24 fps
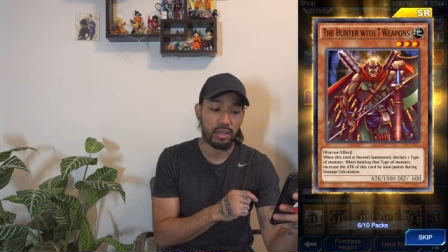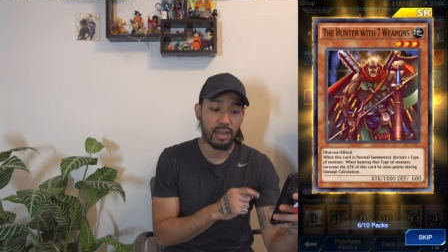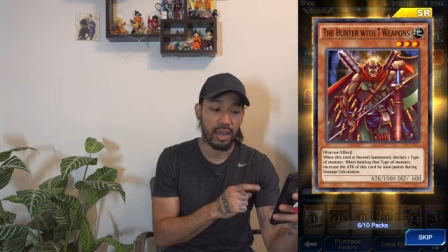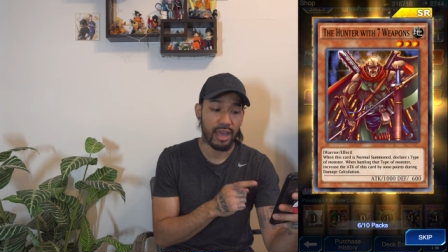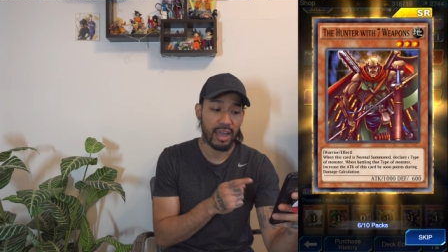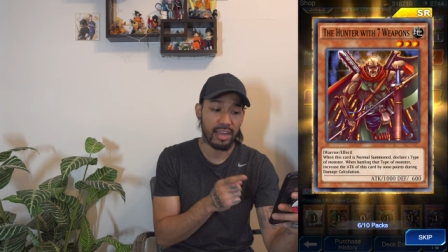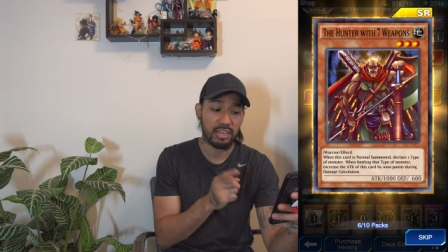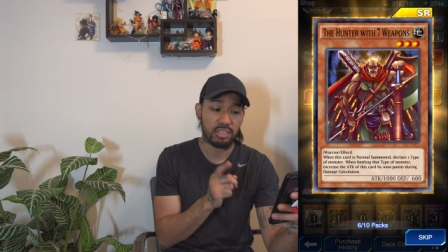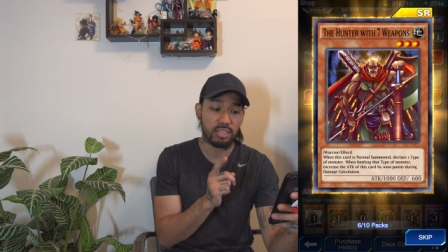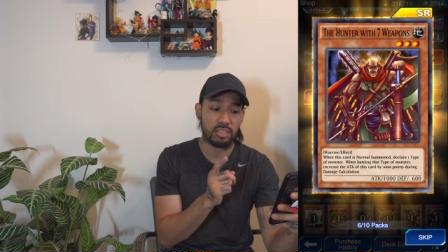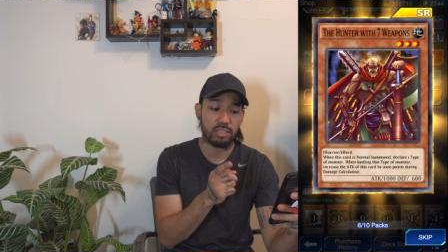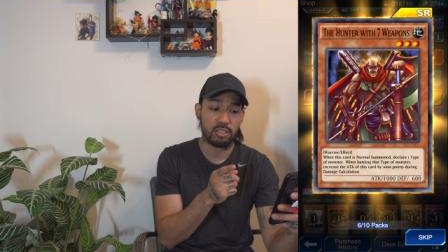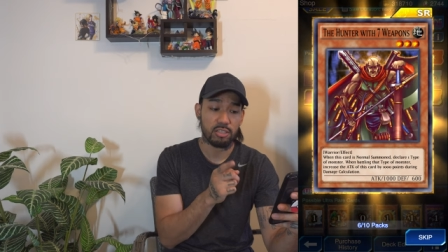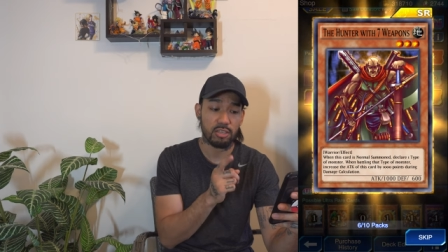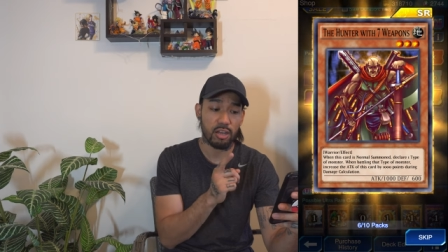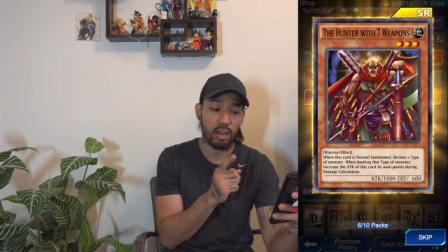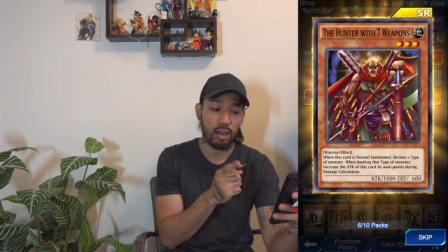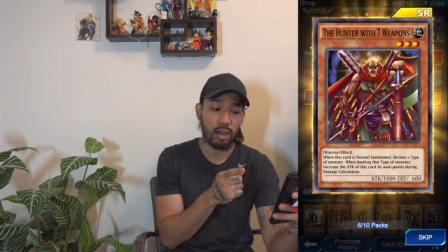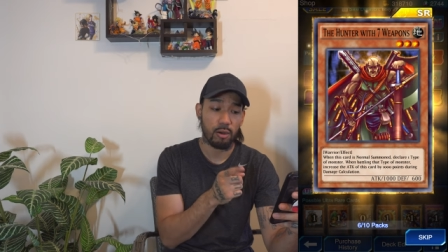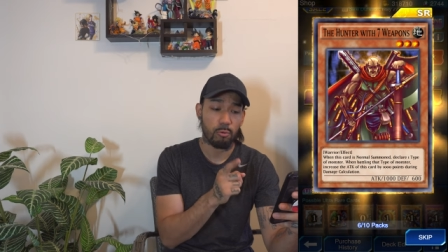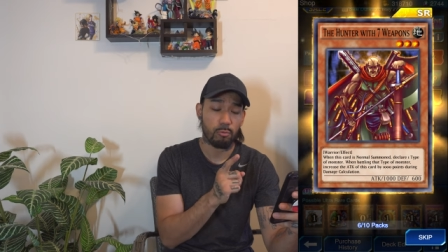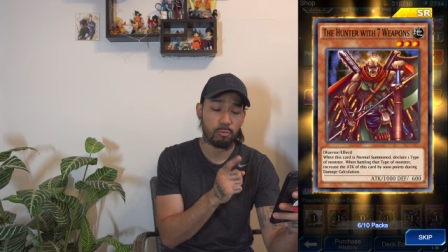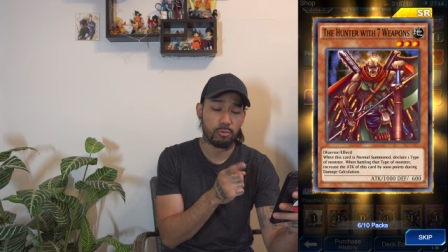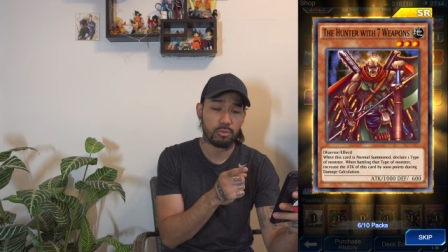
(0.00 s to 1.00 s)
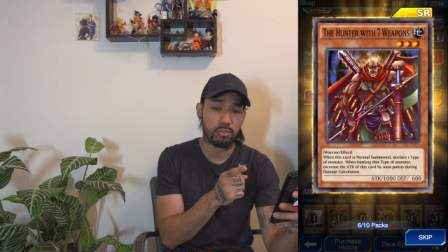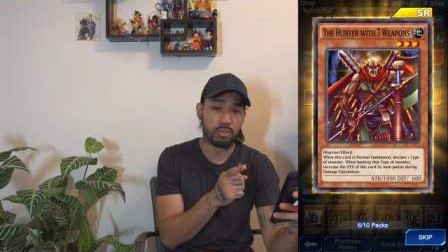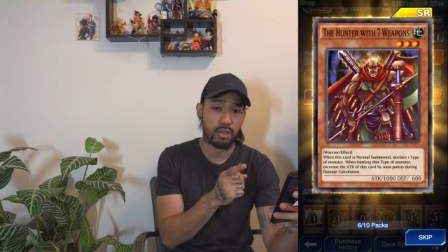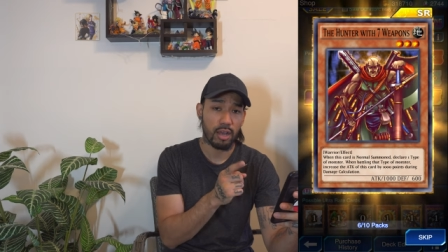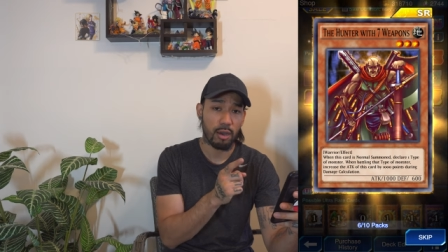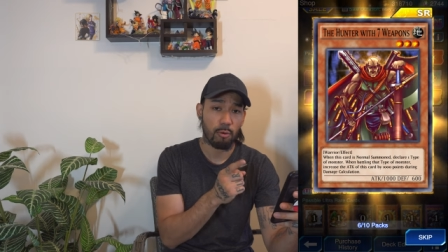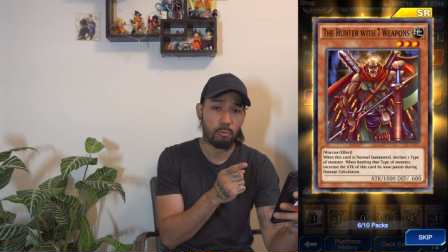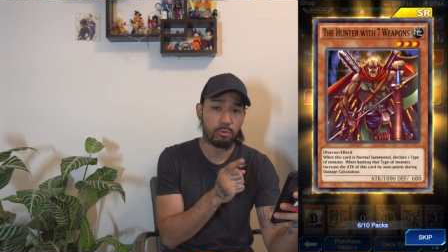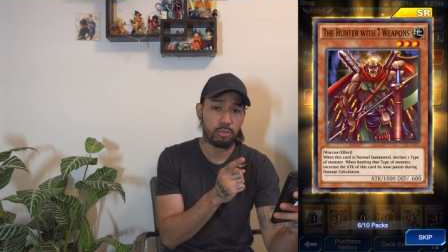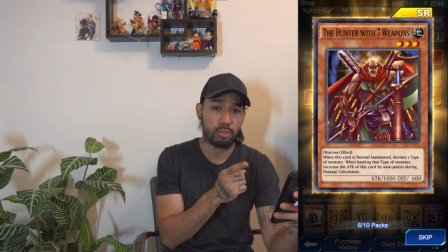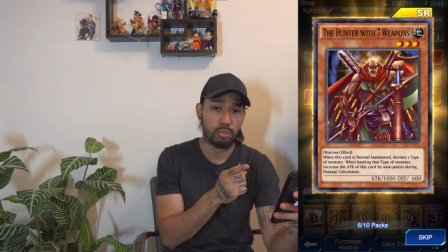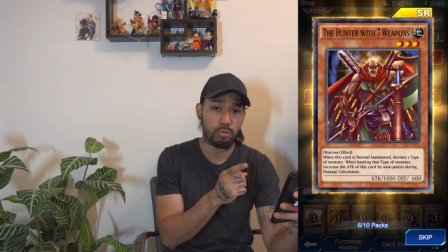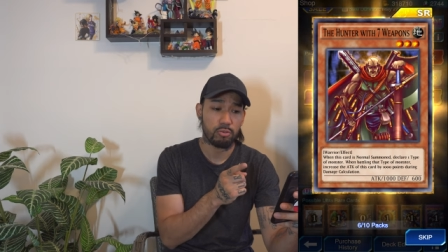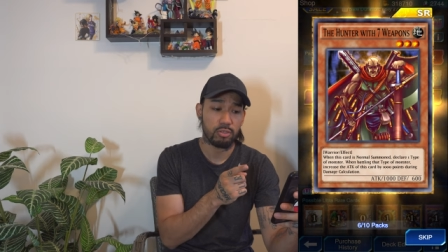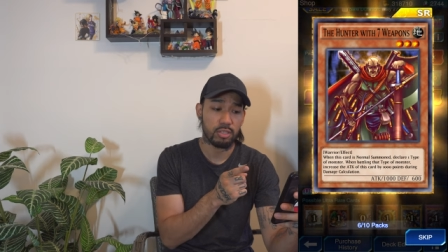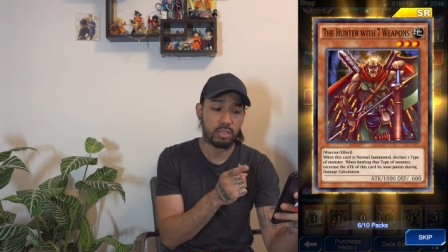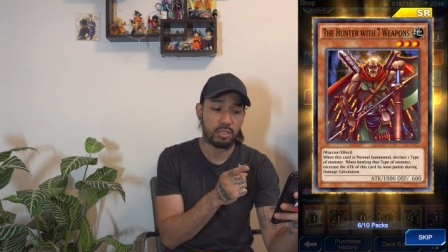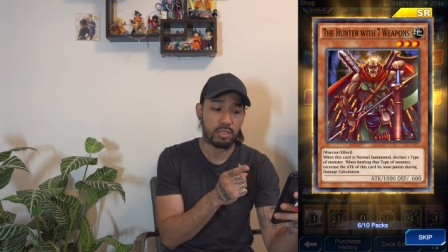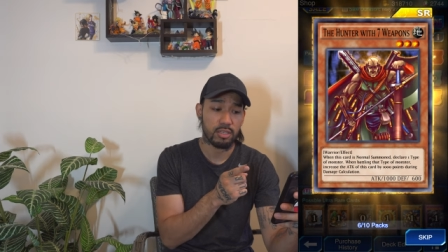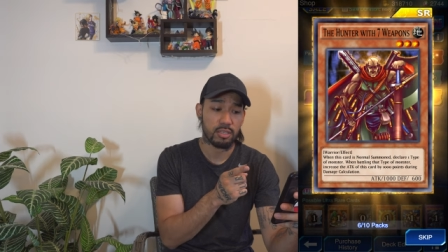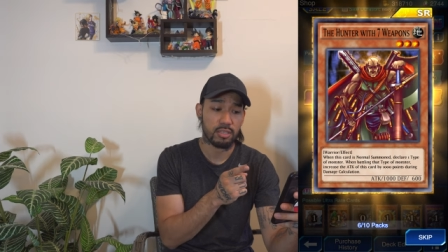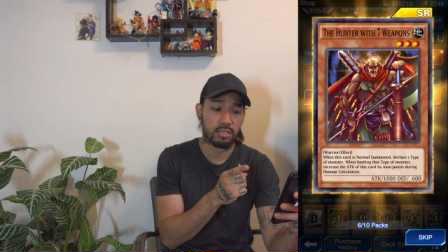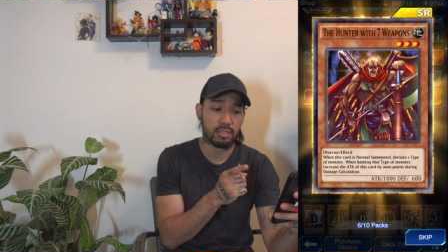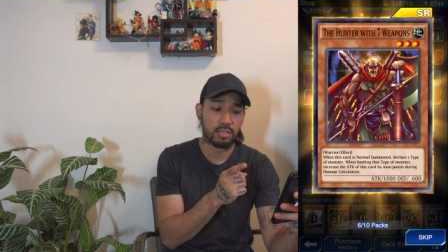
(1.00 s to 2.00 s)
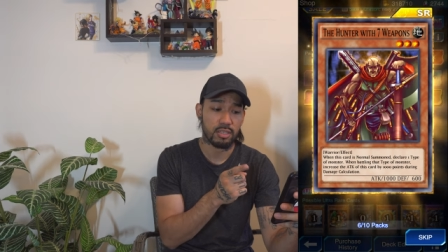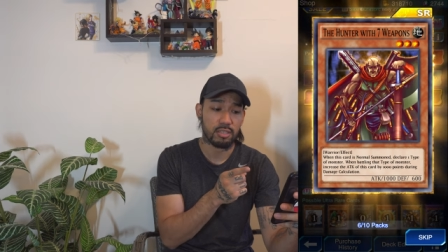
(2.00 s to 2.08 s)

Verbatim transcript: I actually still I was I was using this.